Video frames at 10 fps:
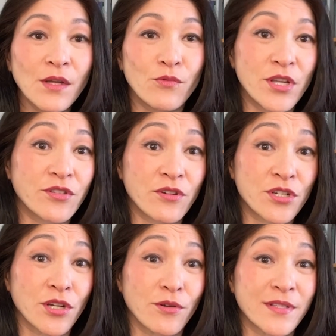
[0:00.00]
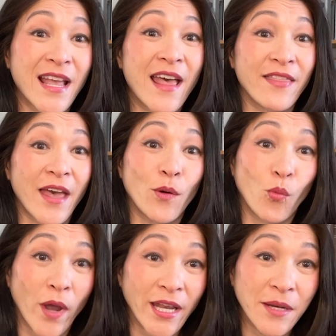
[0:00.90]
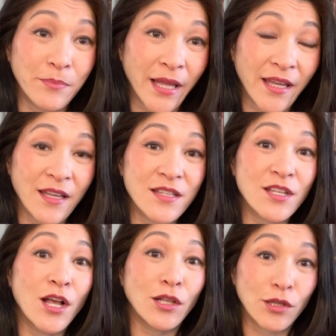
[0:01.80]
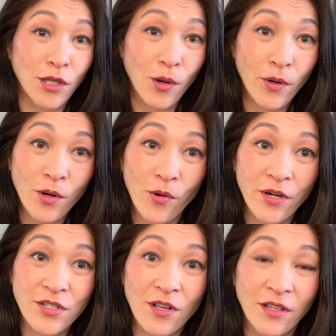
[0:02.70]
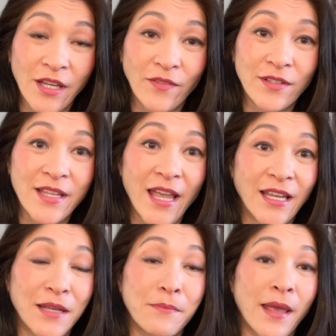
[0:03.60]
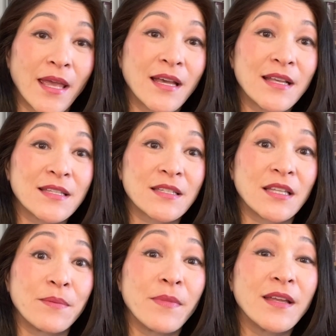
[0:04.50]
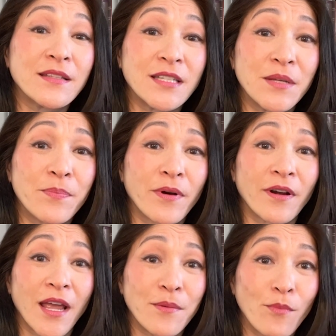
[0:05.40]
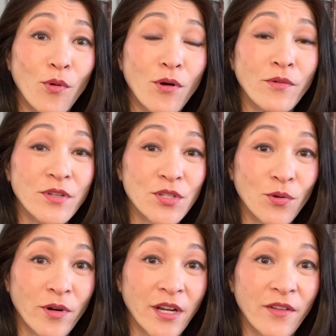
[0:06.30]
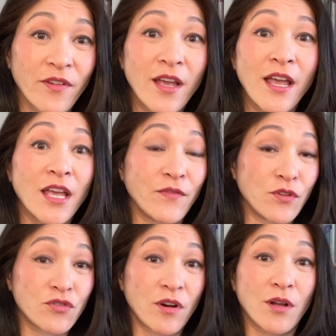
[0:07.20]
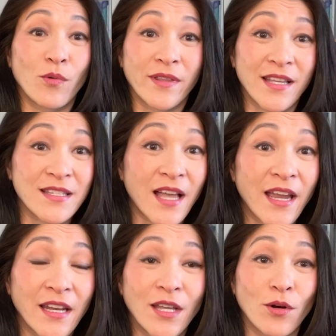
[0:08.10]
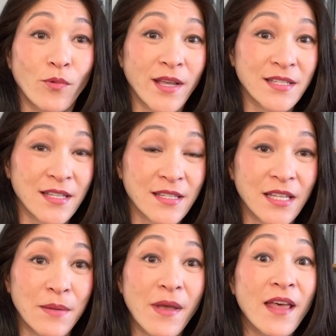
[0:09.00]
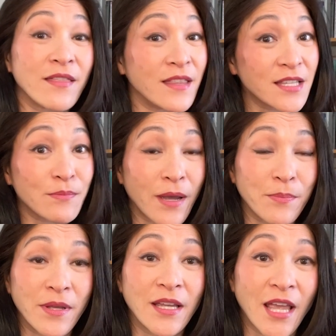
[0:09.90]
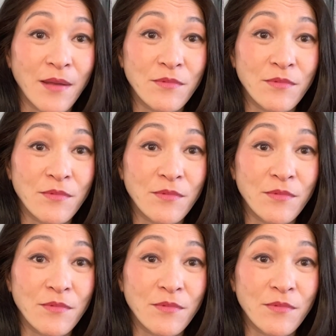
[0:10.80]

Research shows that weighted blankets lower cortisol levels and can make sleep deeper and more restorative. If you struggle with anxiety or restless sleep, this might be a game